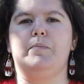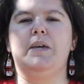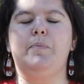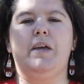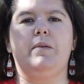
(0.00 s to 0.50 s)

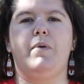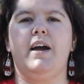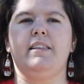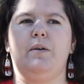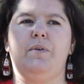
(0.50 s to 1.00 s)
Keeping in
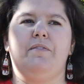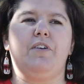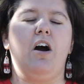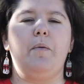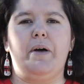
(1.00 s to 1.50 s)
mind that we have
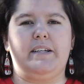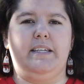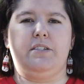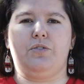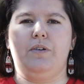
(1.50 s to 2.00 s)
complex
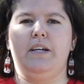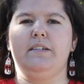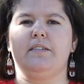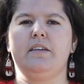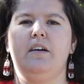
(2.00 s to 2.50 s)

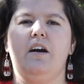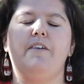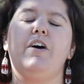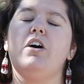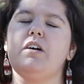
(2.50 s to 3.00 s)
histories
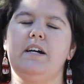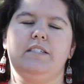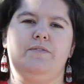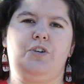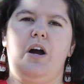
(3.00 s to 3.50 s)
of all
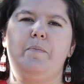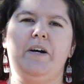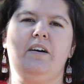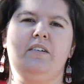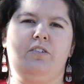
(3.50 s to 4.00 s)
kinds of
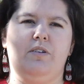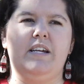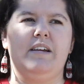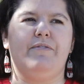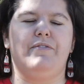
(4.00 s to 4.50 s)
trauma,
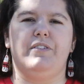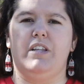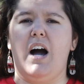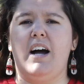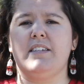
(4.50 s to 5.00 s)
grief,
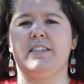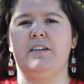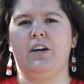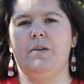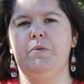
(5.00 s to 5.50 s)
loss
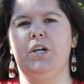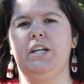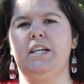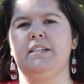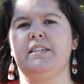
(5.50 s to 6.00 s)
in our
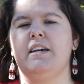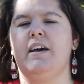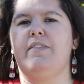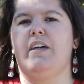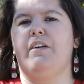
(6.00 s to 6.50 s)
communities
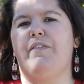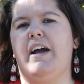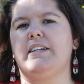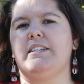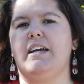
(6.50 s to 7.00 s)
that
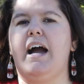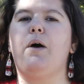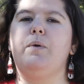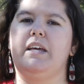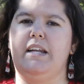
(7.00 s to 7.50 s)
affect
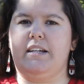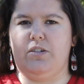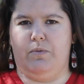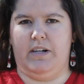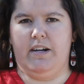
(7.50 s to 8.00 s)
how we connect
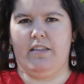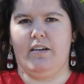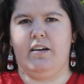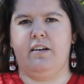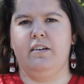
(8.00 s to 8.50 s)
to one
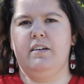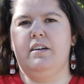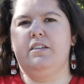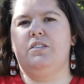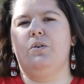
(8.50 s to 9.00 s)
another.
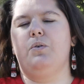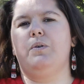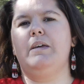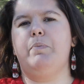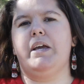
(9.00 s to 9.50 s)
So
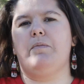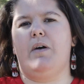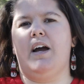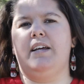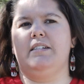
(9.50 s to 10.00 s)
keeping in
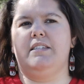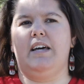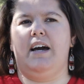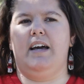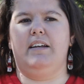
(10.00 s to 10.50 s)
mind
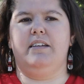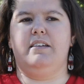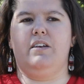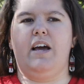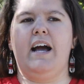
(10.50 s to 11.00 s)
that
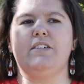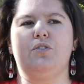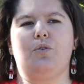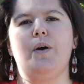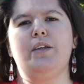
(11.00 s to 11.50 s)
as
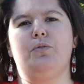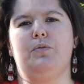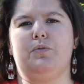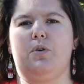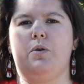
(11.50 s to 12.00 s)
you're going through
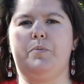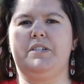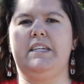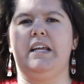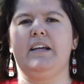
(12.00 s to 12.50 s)
those court
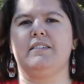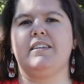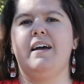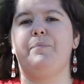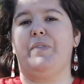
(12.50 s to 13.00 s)
proceedings,
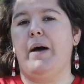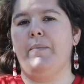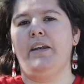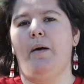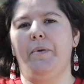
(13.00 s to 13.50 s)
that
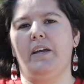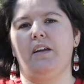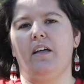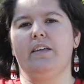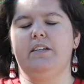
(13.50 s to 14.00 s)
may not be
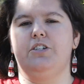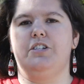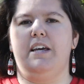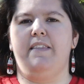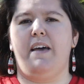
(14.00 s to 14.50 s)

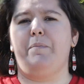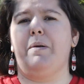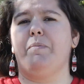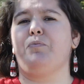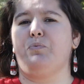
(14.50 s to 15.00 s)
acknowledged, and that
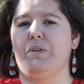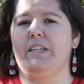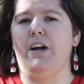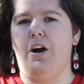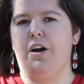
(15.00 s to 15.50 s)
might be
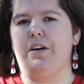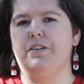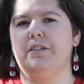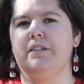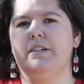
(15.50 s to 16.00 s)
really
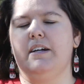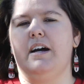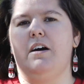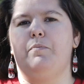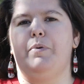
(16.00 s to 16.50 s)
hard.
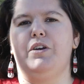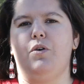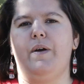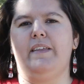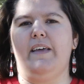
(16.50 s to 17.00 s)
But
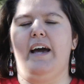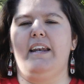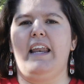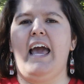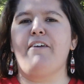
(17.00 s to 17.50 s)
knowing
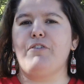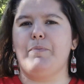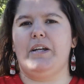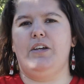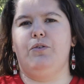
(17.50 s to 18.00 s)
that
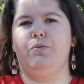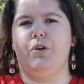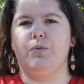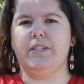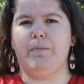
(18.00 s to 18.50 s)
everybody who
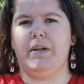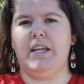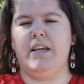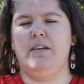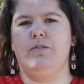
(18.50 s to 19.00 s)
knows
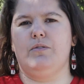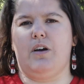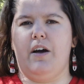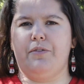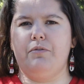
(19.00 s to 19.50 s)
somebody who's
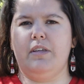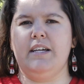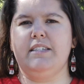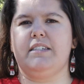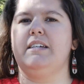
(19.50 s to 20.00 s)
gone through
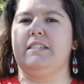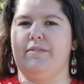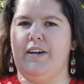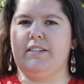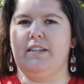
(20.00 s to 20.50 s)
this is
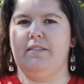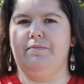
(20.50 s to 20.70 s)
affected.